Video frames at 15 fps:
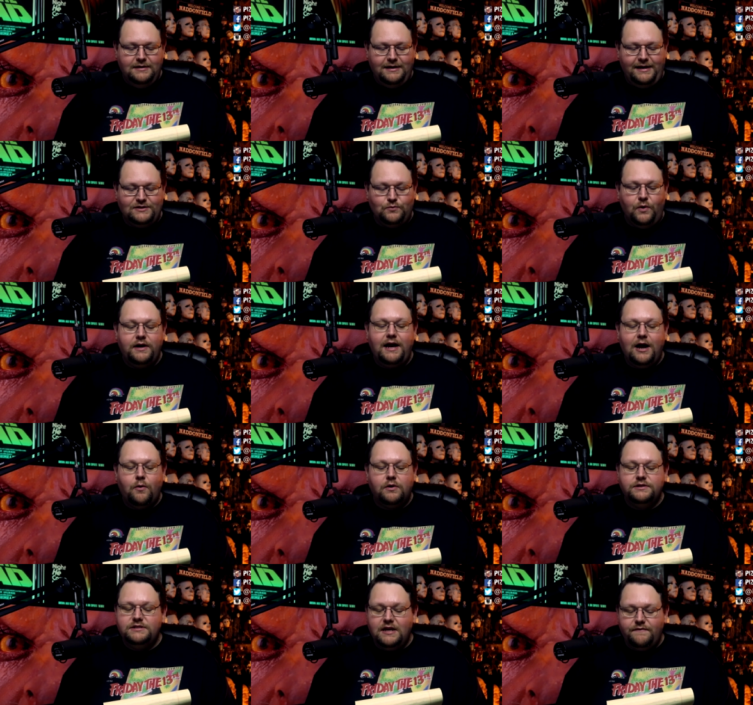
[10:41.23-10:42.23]
It's 1
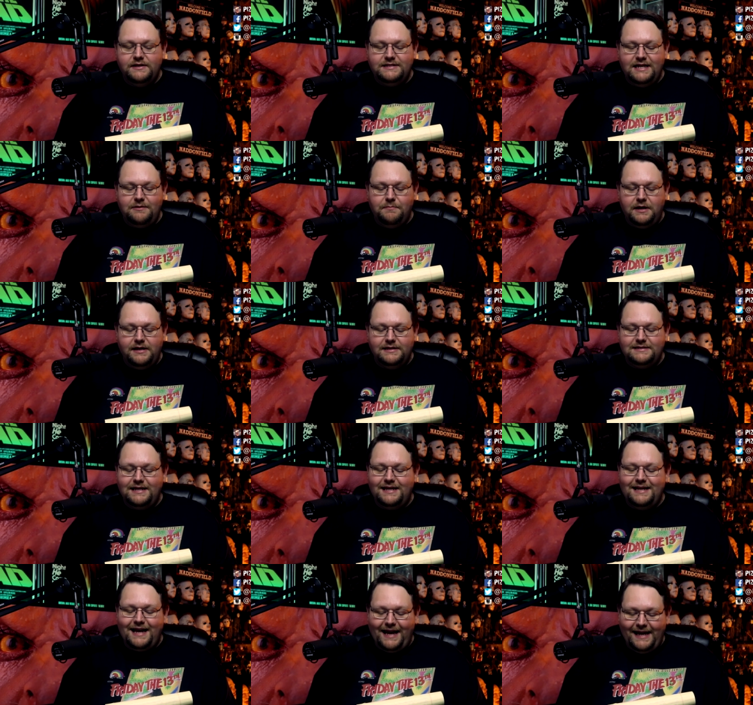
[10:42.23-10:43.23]
hour, 17 minutes,
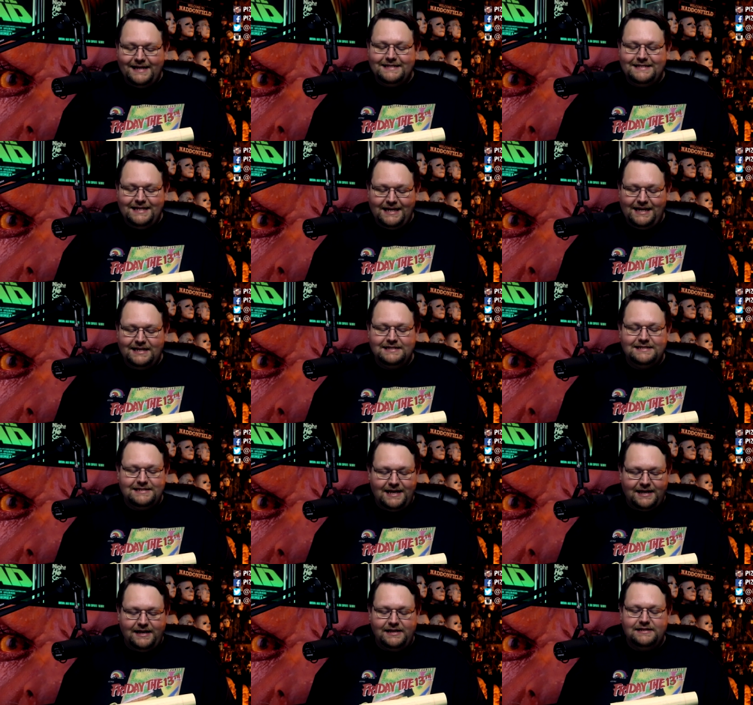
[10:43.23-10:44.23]
and 18
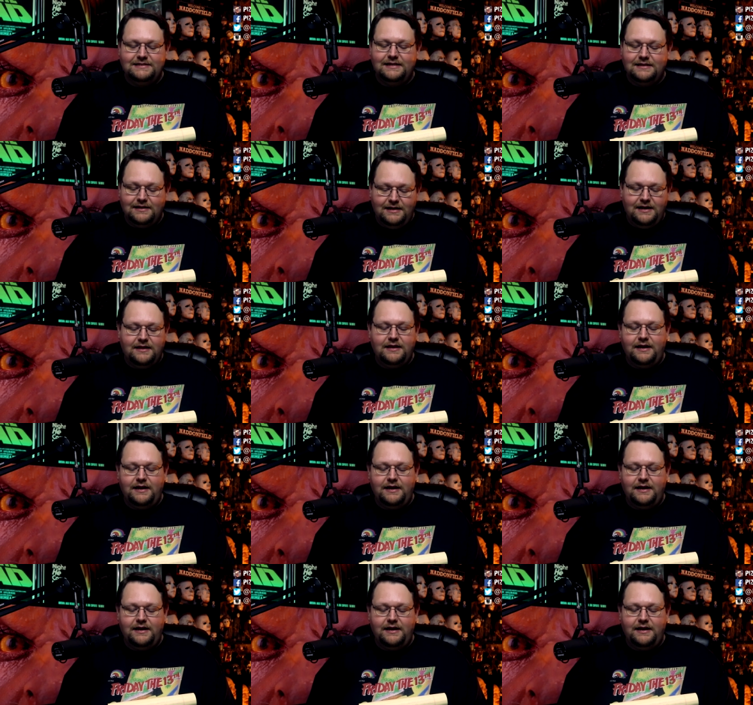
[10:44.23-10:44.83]
seconds in length.